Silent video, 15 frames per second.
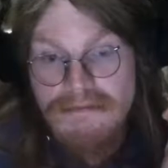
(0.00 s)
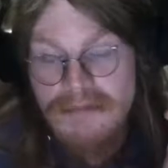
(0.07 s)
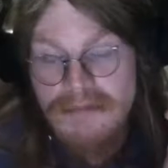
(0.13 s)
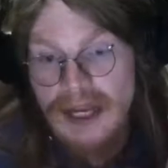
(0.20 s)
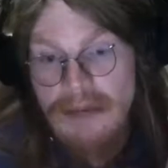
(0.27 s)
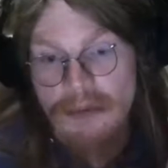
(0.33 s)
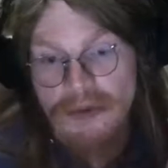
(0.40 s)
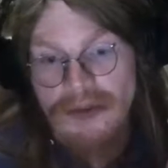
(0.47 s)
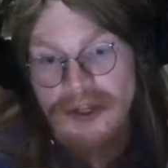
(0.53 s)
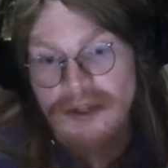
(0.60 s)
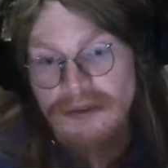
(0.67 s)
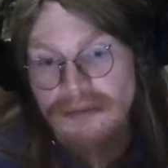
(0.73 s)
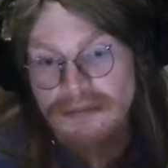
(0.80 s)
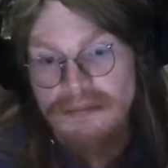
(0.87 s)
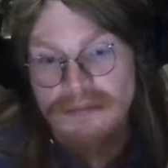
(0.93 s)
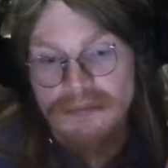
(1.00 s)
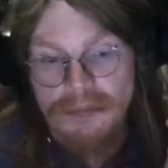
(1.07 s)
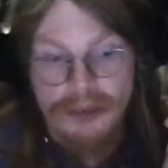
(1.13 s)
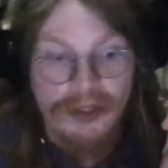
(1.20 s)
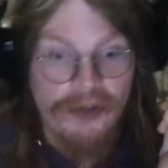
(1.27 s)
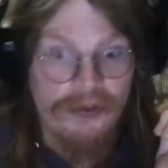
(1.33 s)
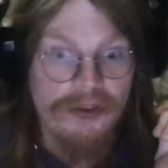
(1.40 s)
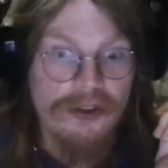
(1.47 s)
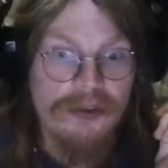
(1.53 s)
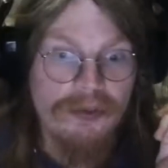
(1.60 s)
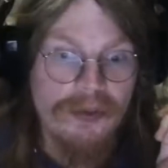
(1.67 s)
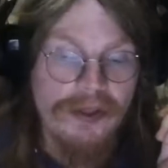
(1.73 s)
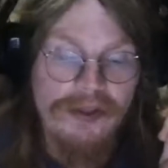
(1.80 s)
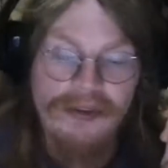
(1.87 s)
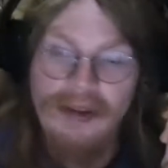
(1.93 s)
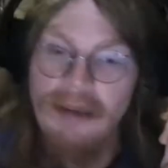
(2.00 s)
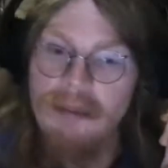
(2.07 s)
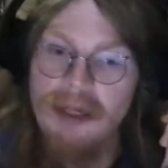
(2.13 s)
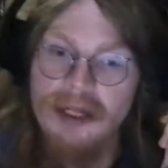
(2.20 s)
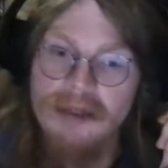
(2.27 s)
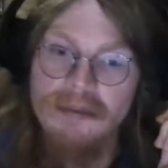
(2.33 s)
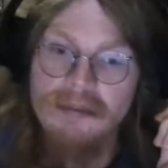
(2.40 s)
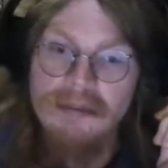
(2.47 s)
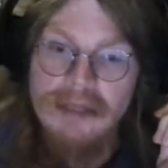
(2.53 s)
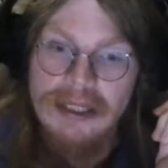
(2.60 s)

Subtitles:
Time will tell. Research will examine it.